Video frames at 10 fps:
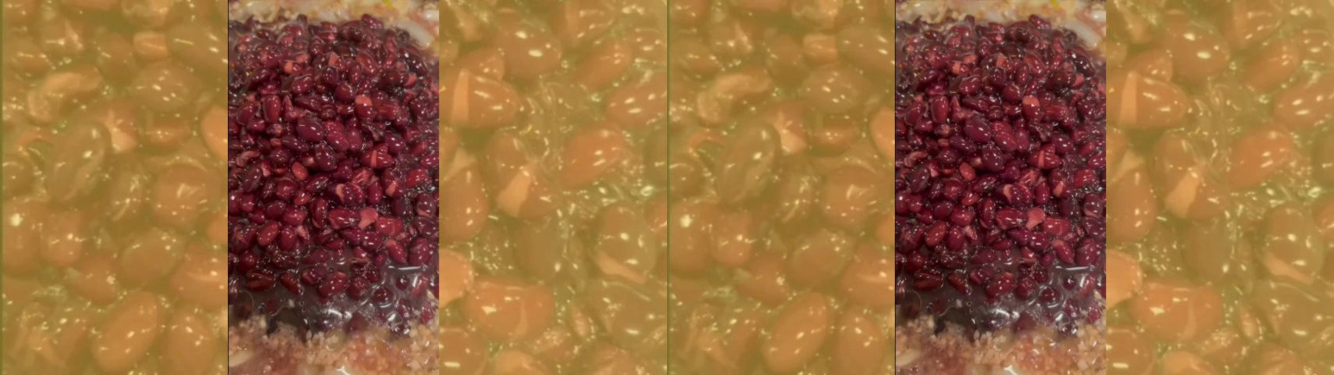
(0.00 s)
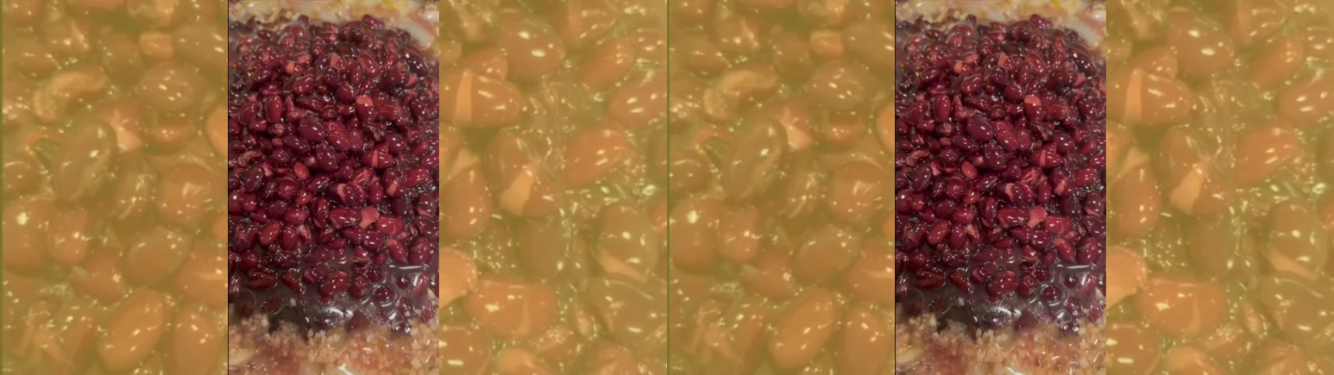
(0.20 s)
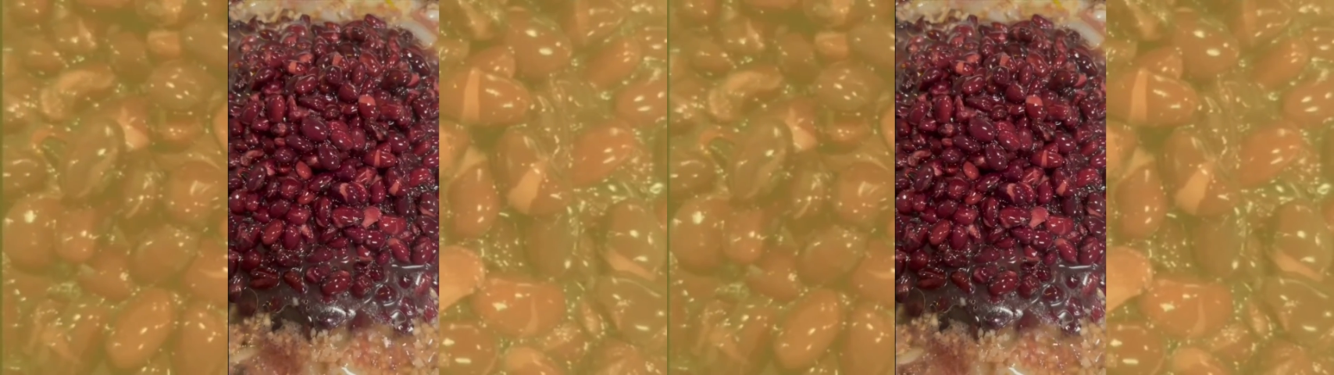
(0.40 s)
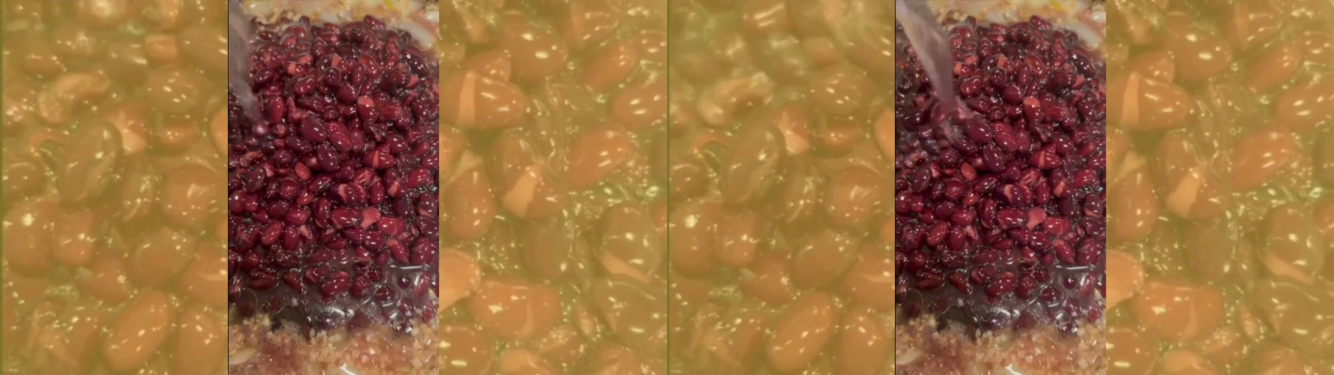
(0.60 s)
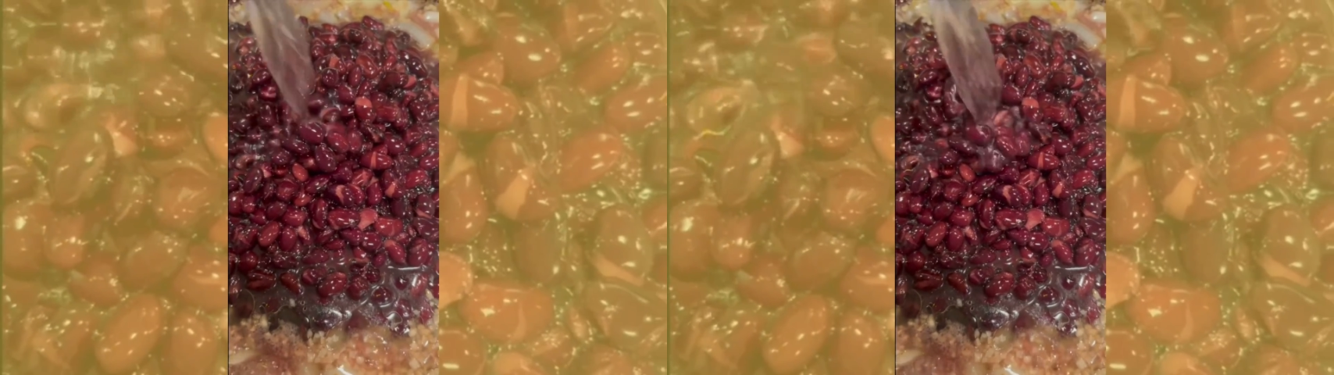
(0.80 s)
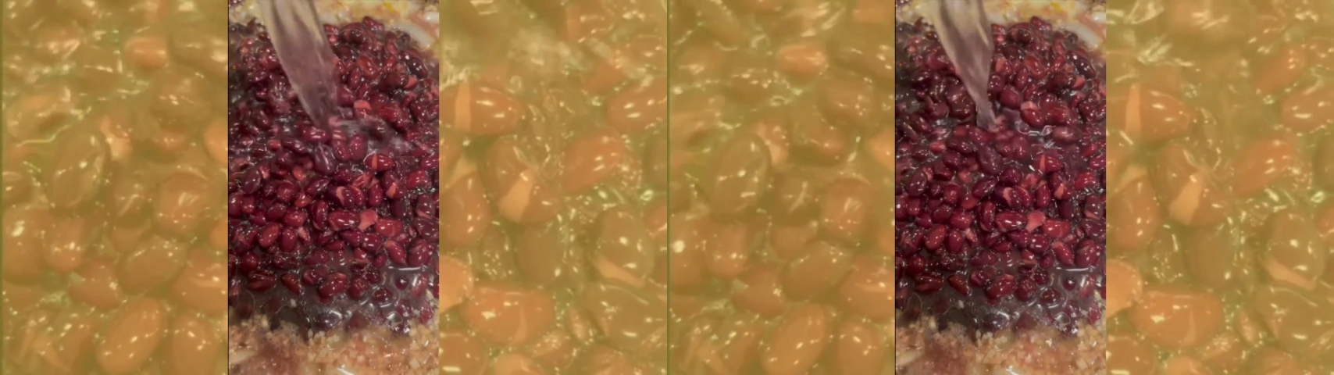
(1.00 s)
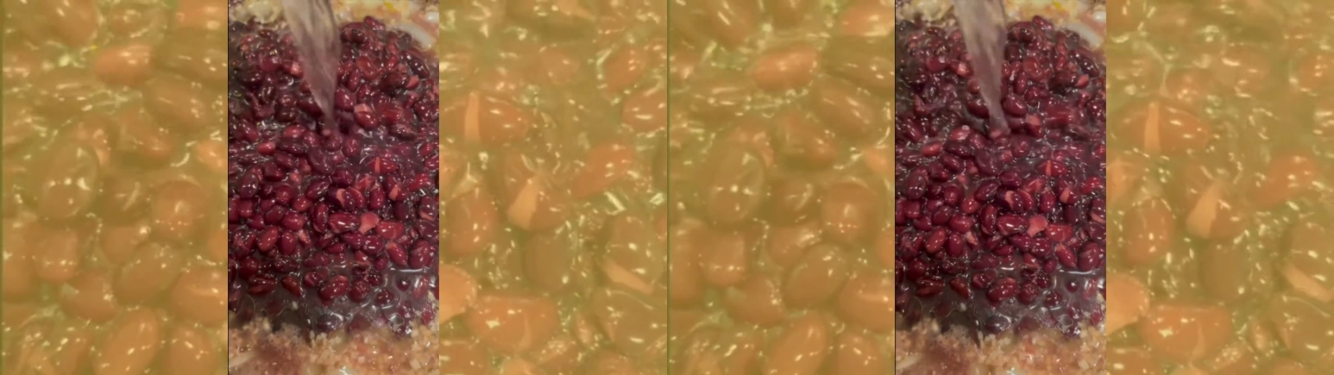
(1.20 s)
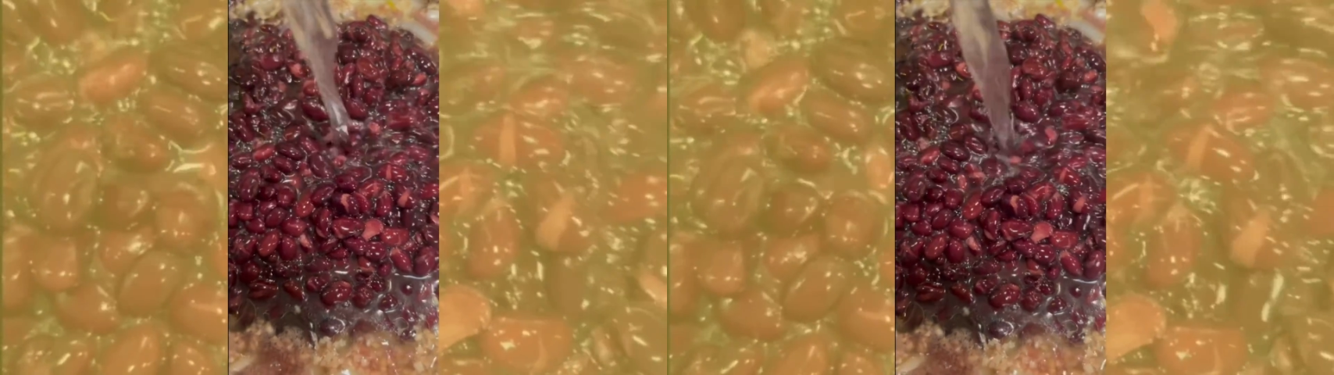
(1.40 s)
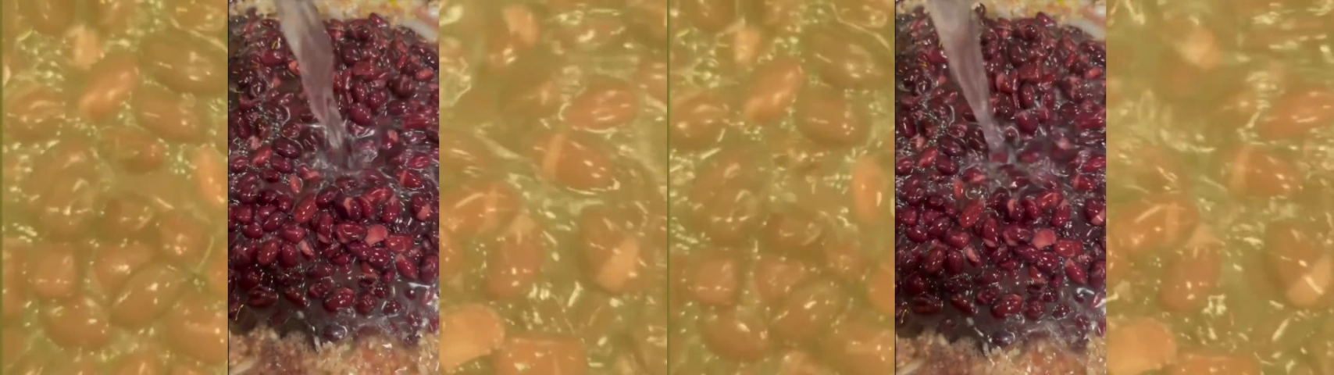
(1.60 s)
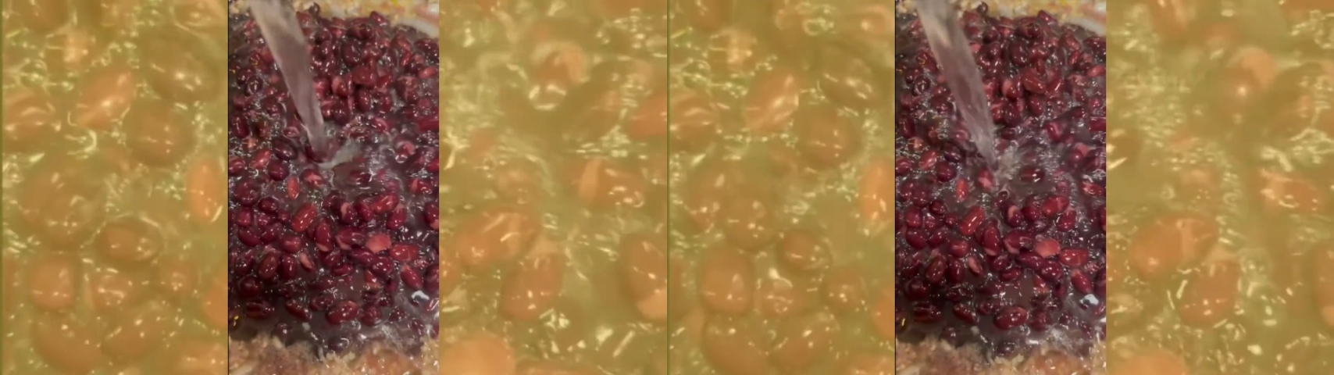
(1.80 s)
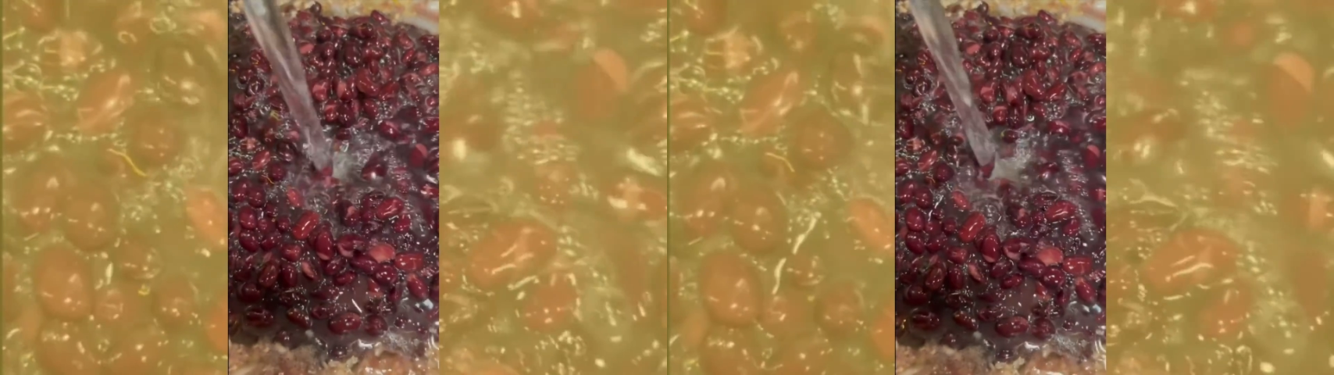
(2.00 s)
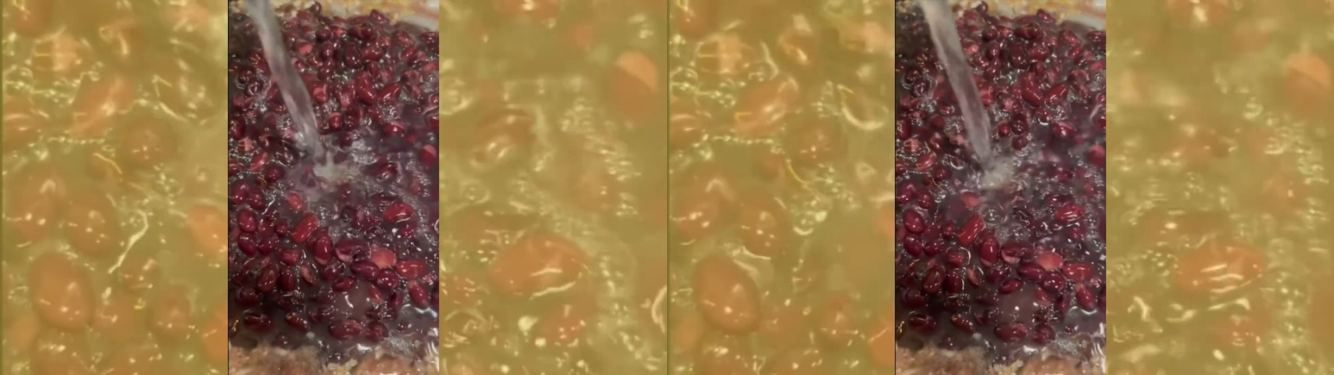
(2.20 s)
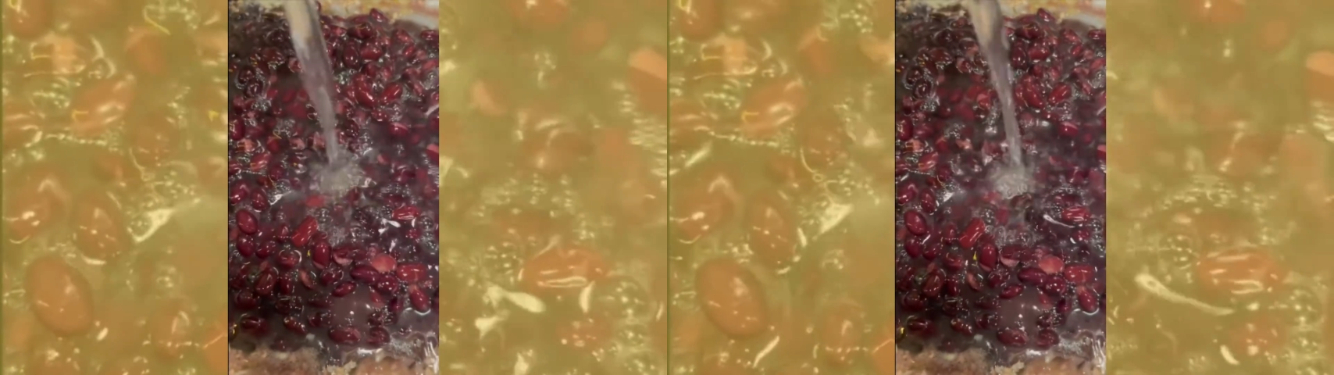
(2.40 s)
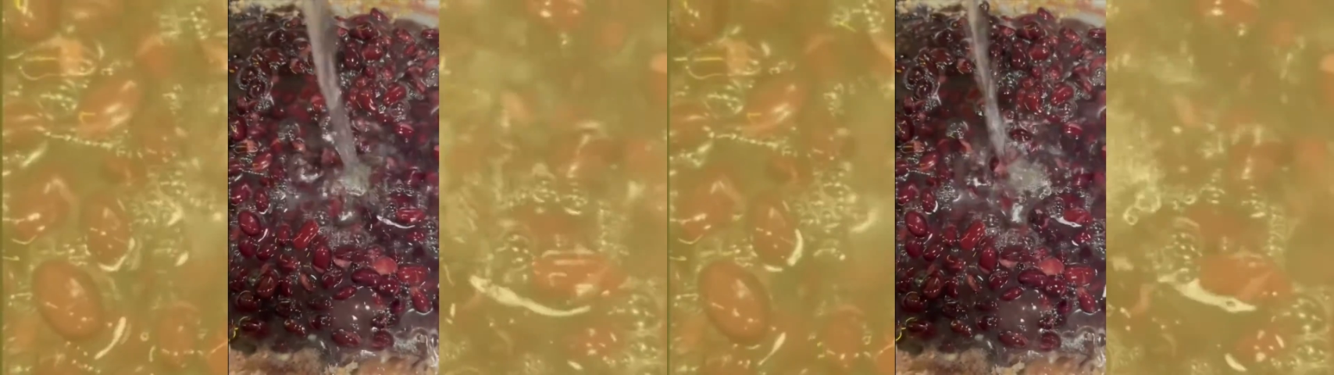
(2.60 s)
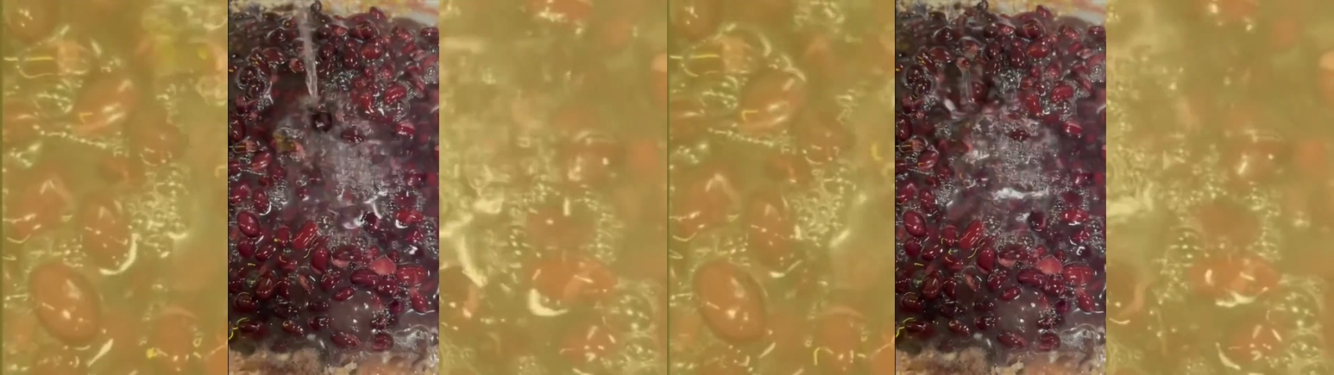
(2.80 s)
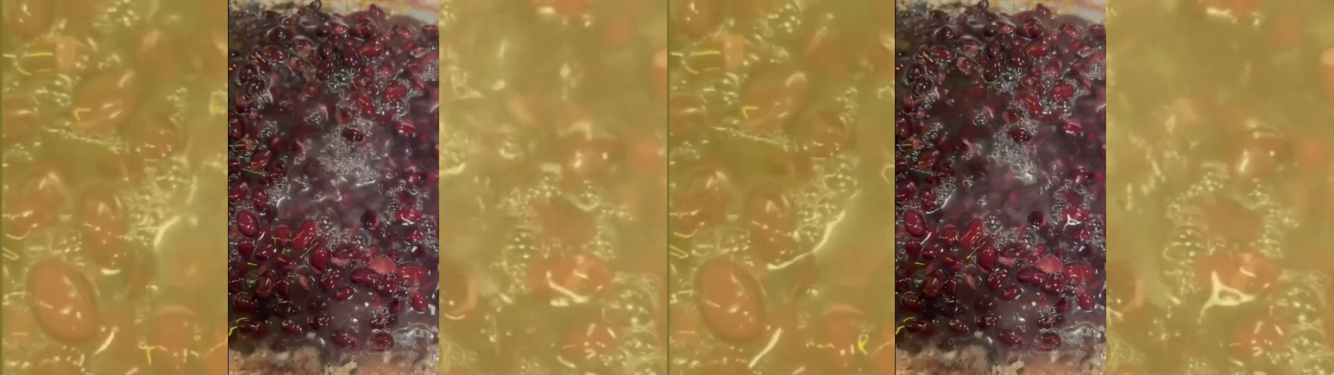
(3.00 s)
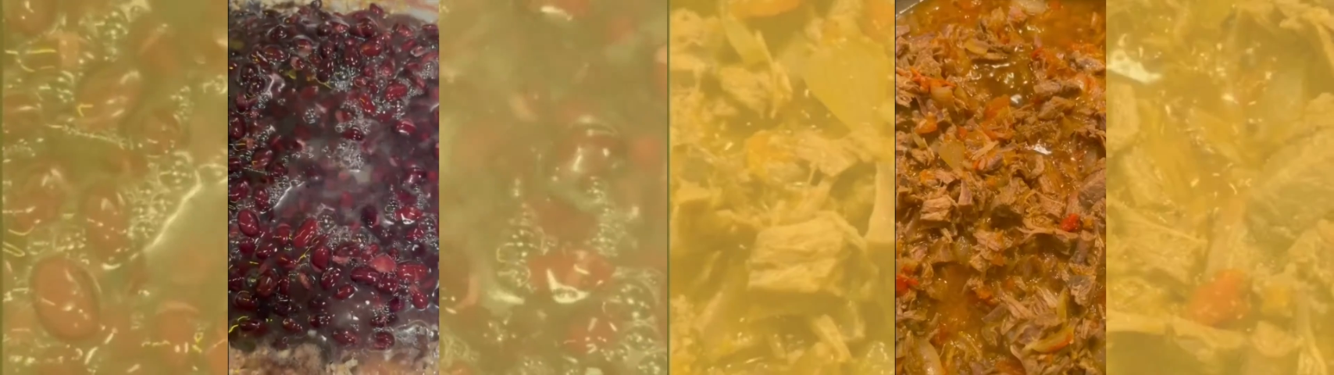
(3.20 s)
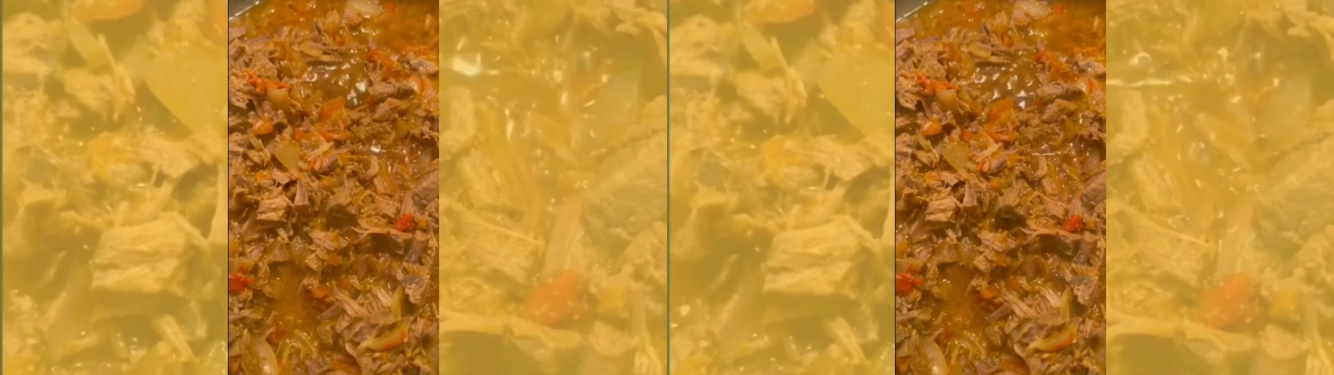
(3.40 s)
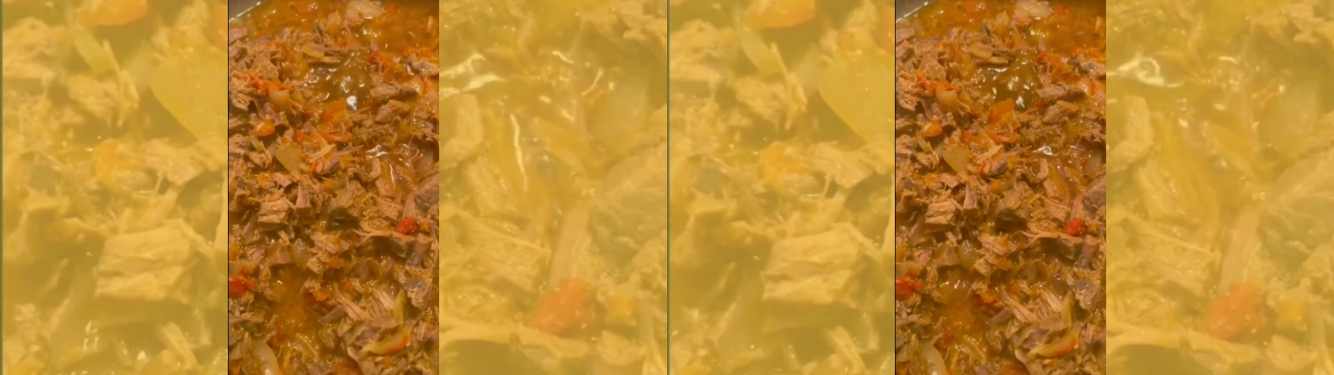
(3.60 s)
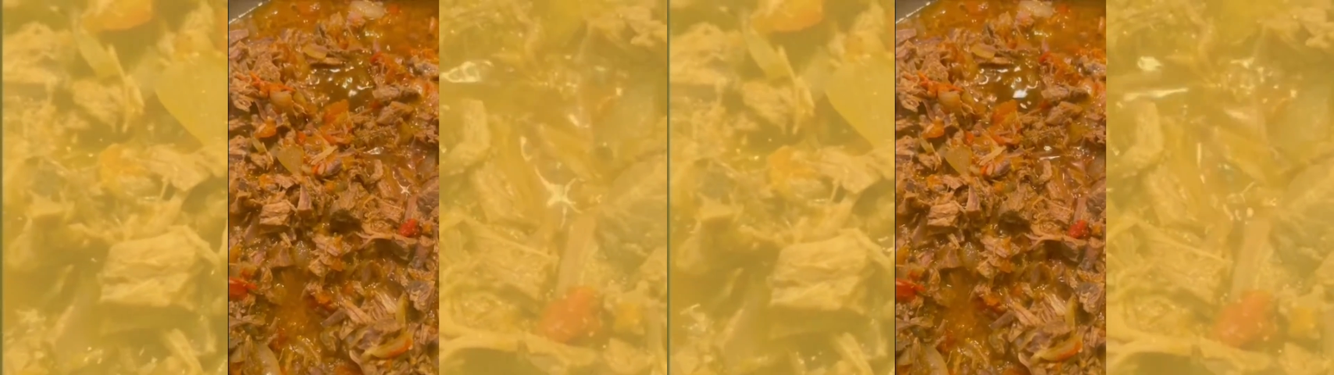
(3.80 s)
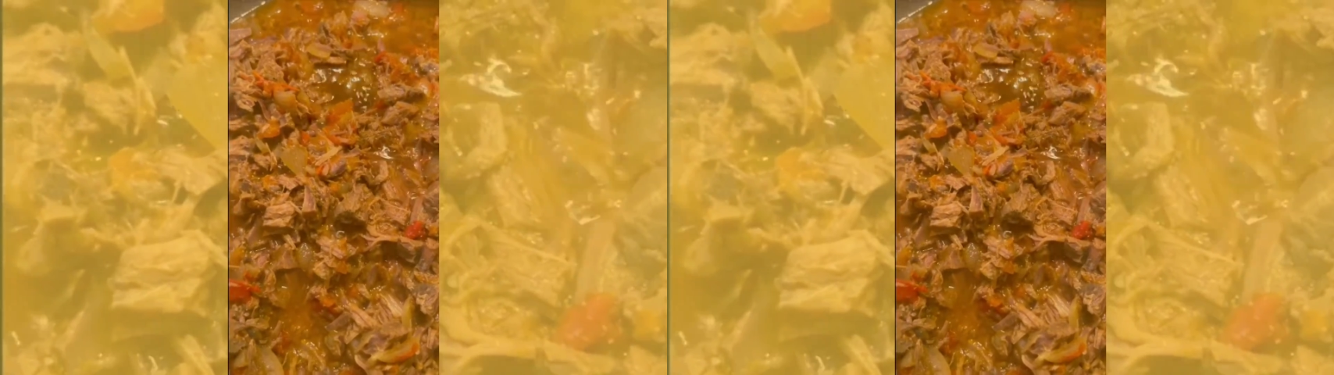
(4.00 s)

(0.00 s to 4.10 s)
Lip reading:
[unreadable: no face in view]